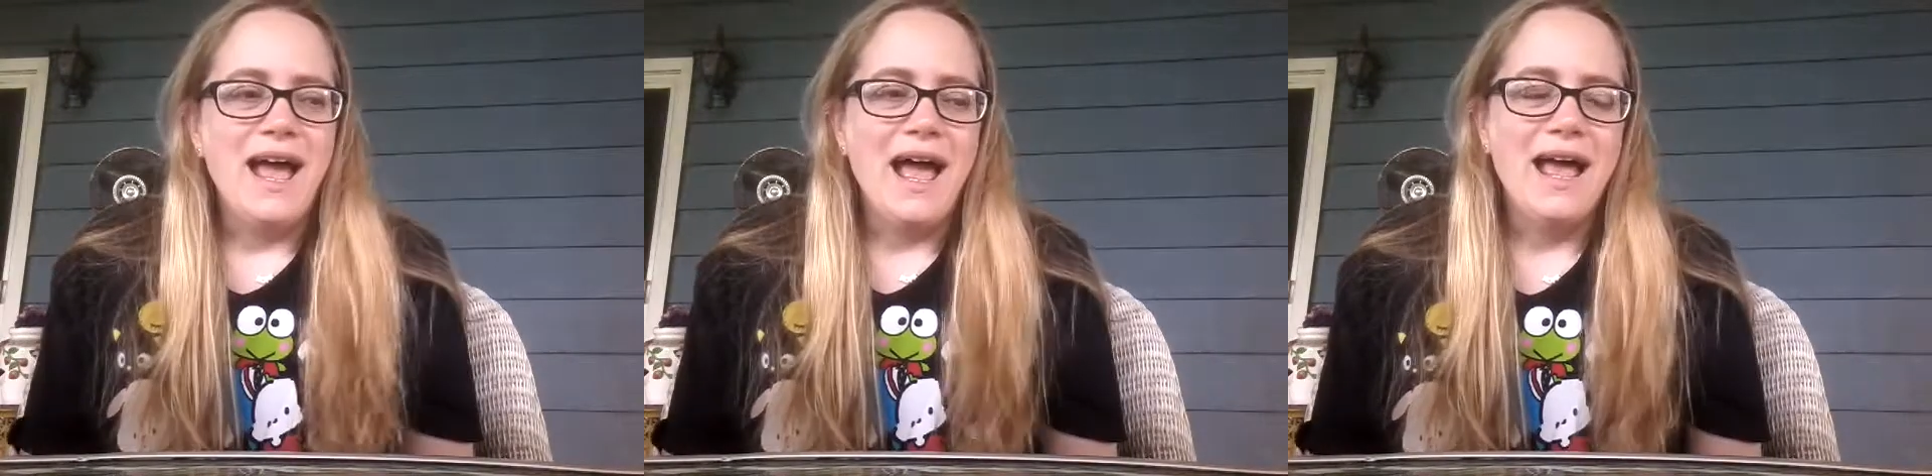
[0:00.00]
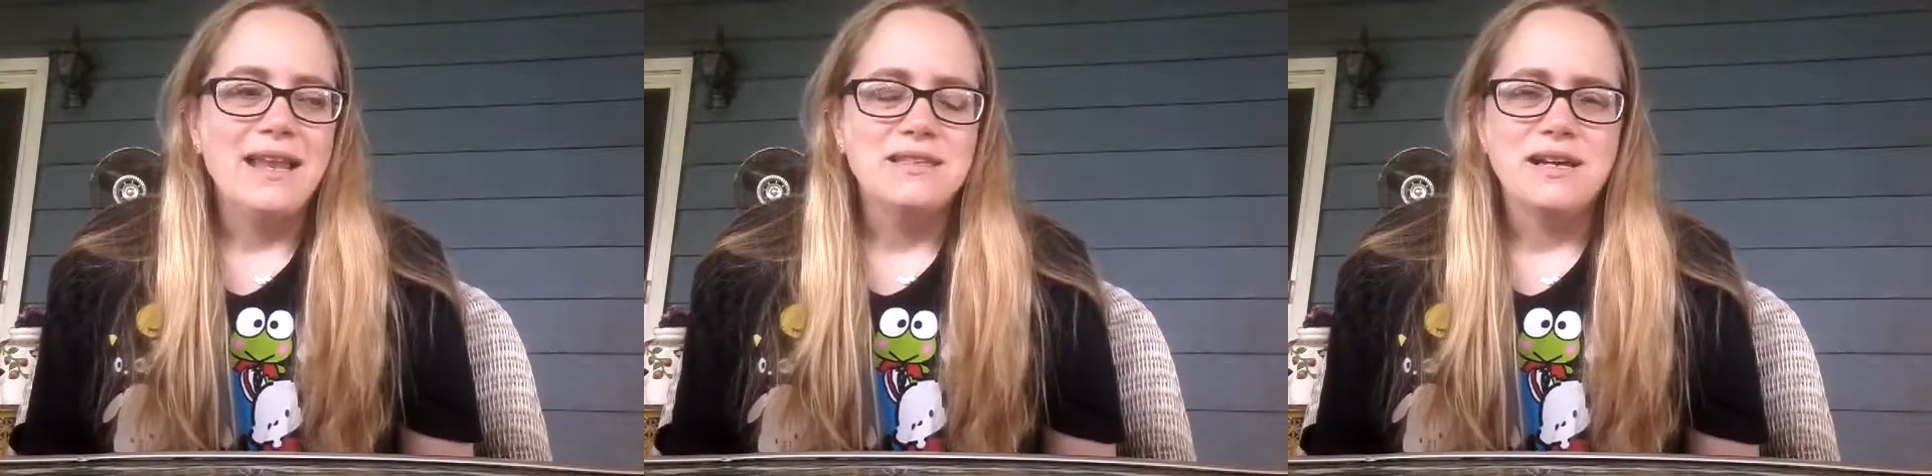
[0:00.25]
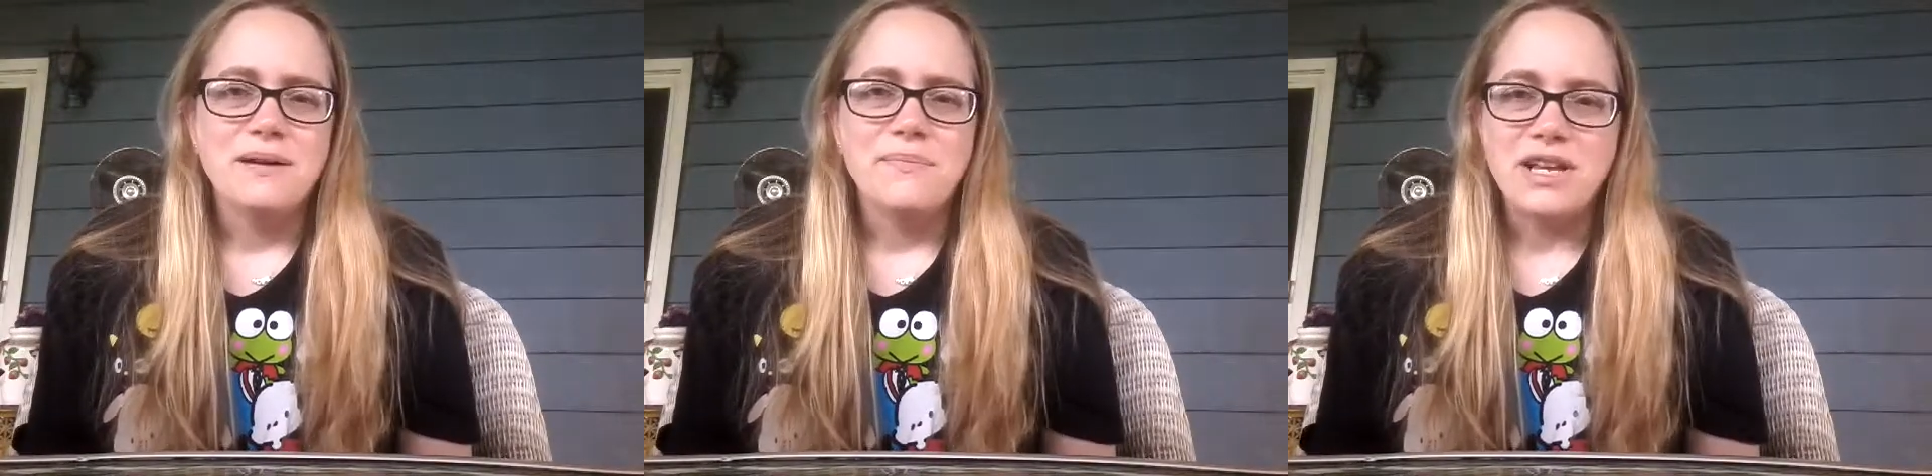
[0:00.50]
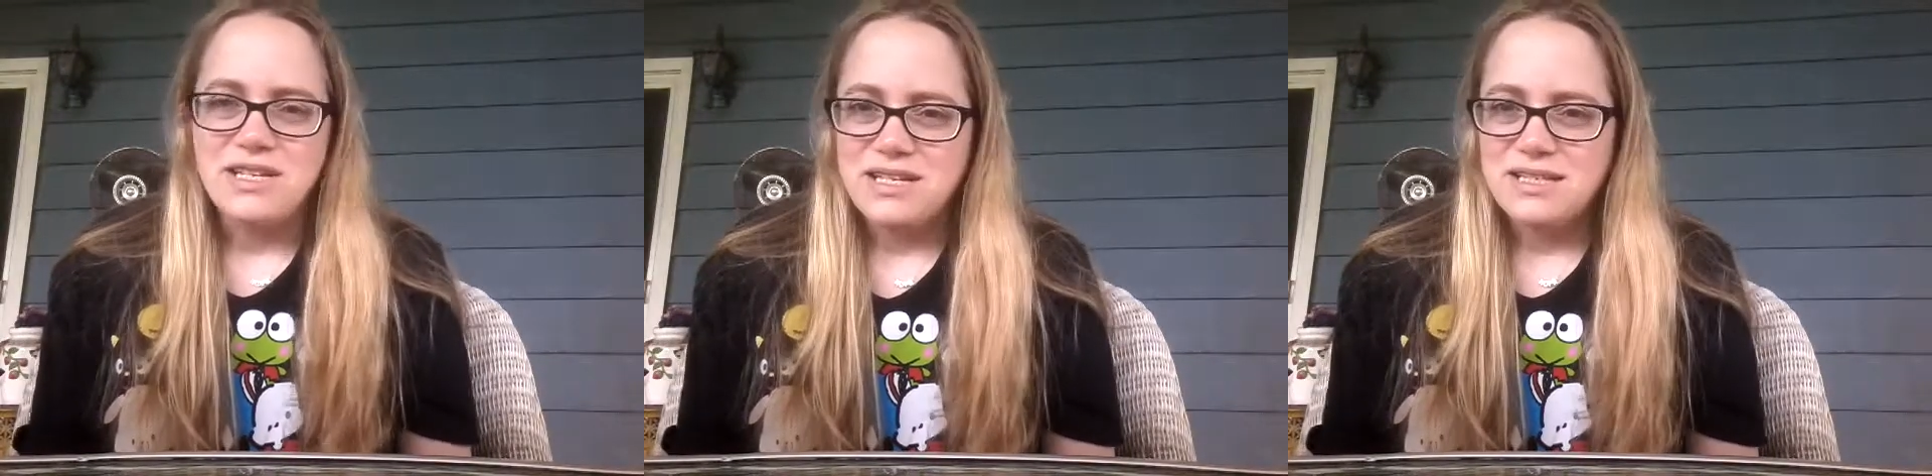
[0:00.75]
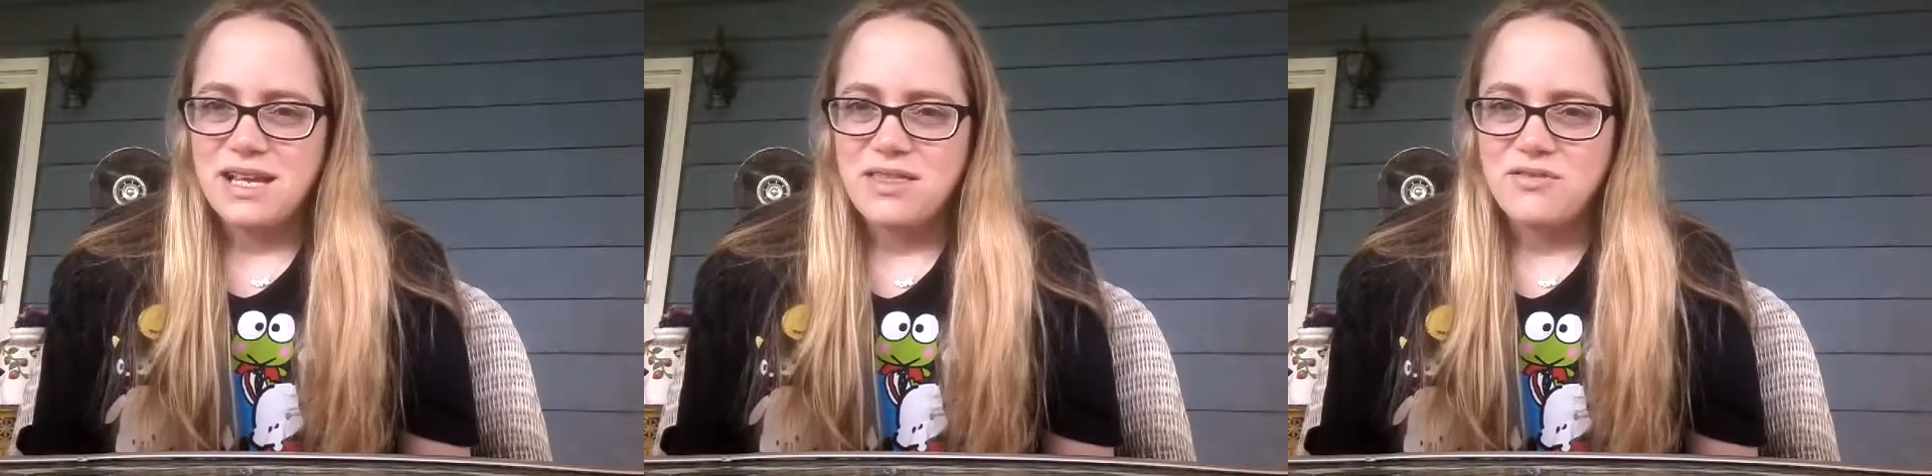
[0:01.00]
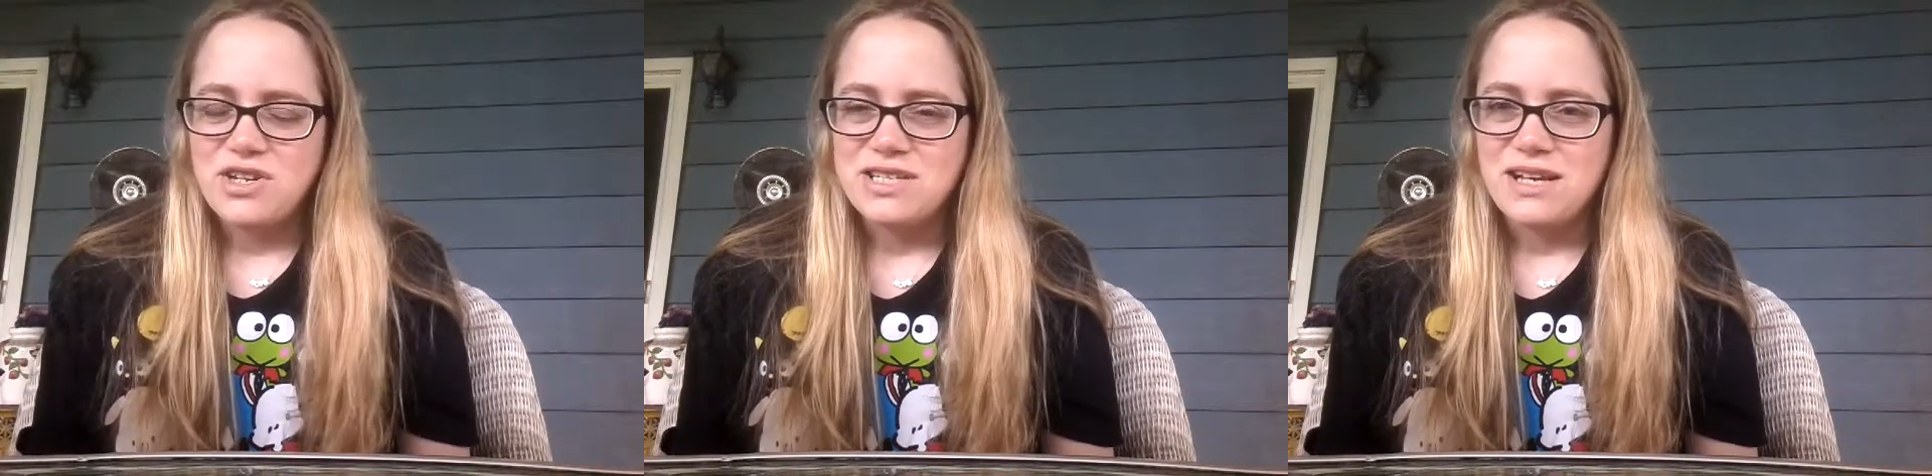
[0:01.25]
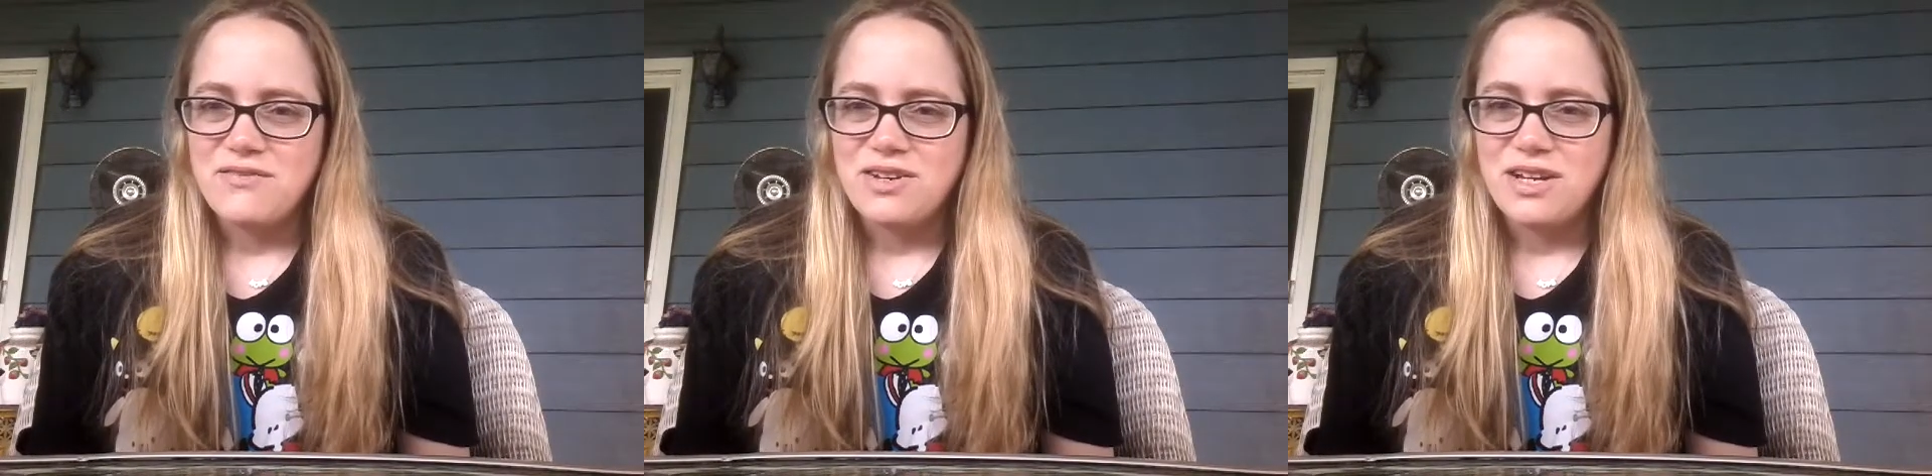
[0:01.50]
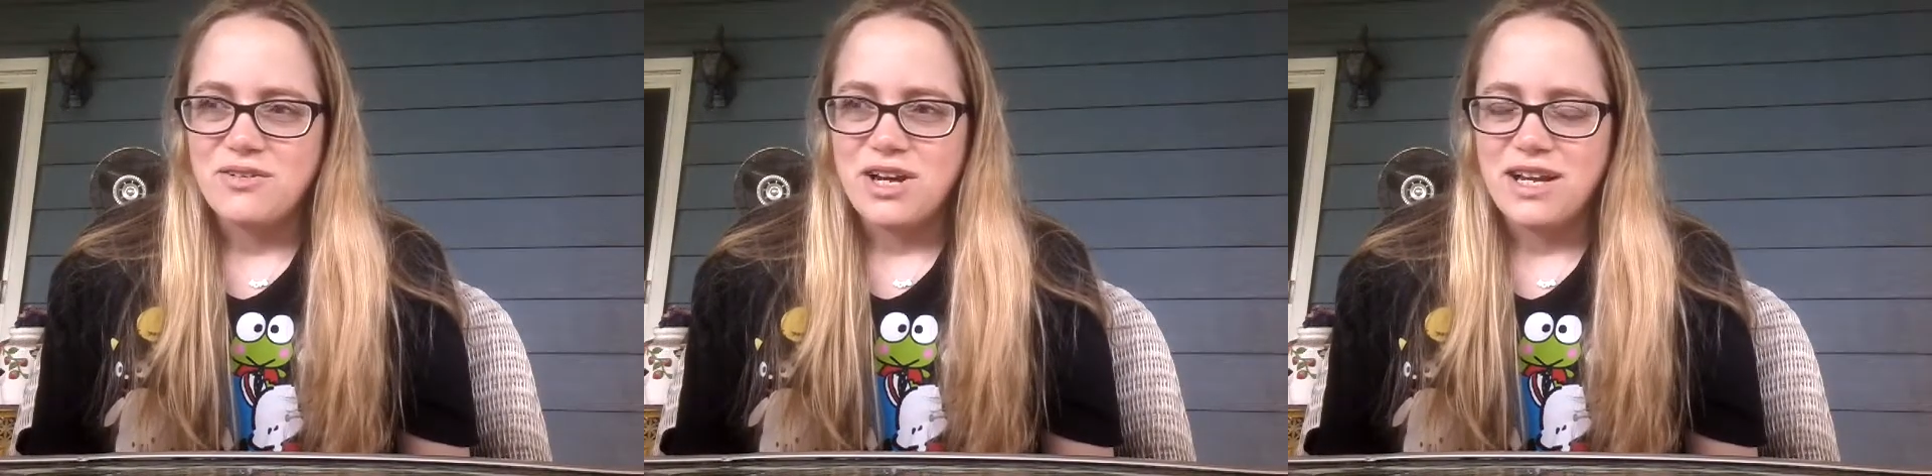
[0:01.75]
and um, I did say
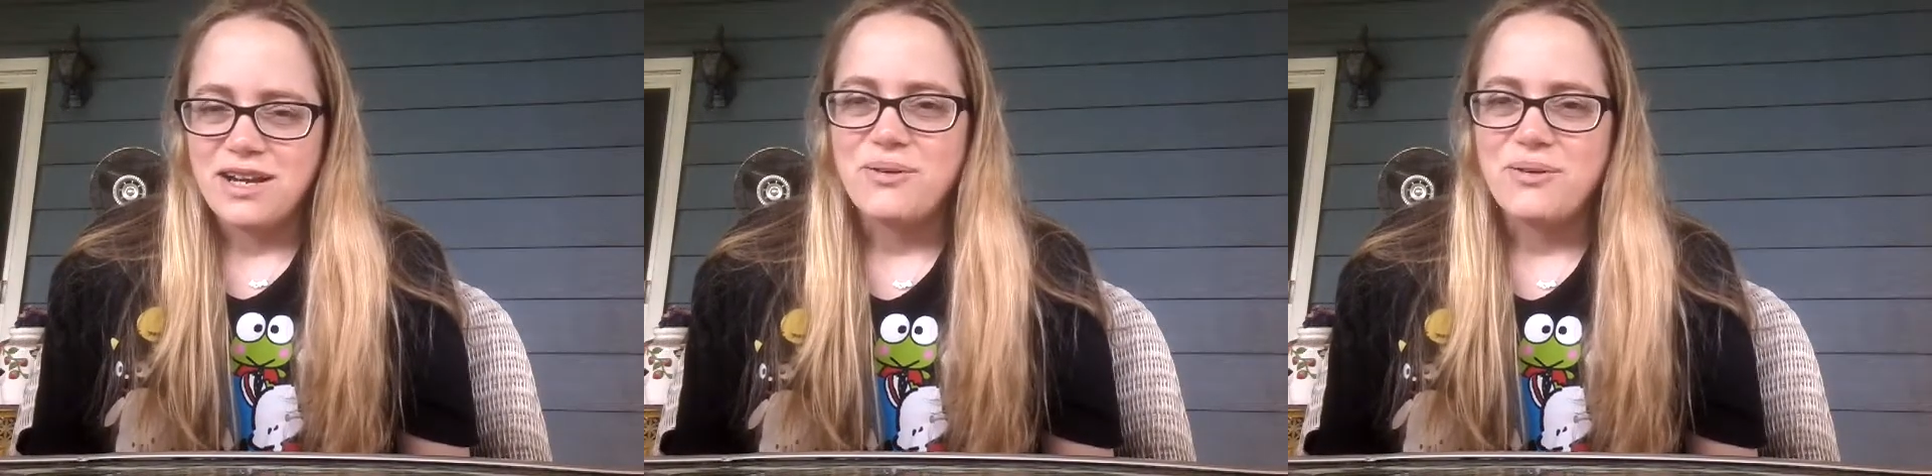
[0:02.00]
370, right?